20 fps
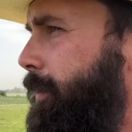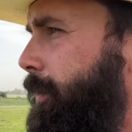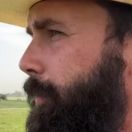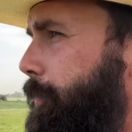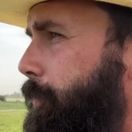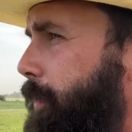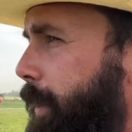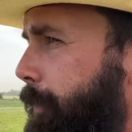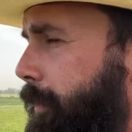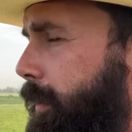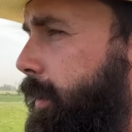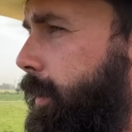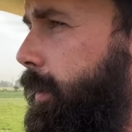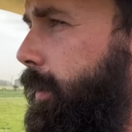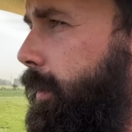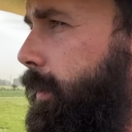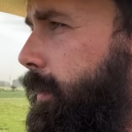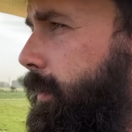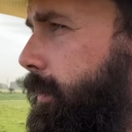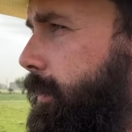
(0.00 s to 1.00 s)
We
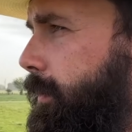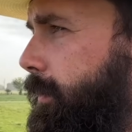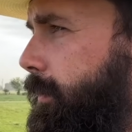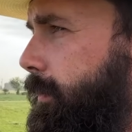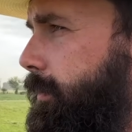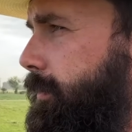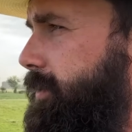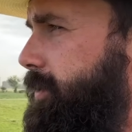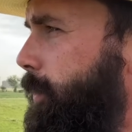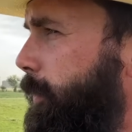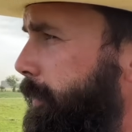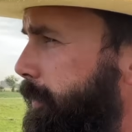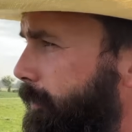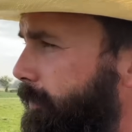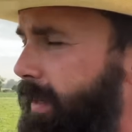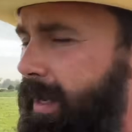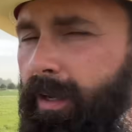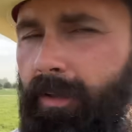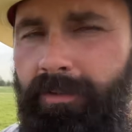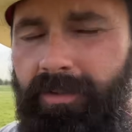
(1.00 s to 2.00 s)
were doing the
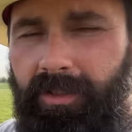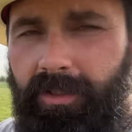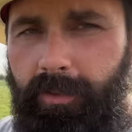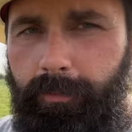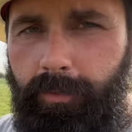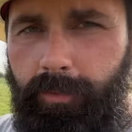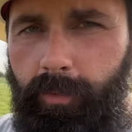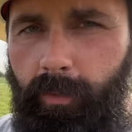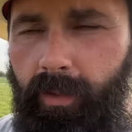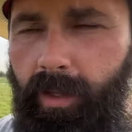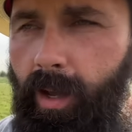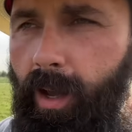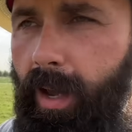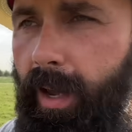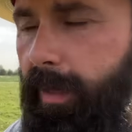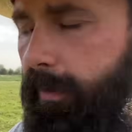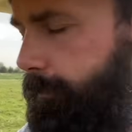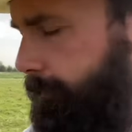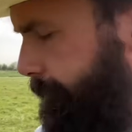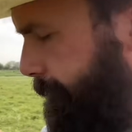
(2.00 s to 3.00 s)
rounds because it was really hot.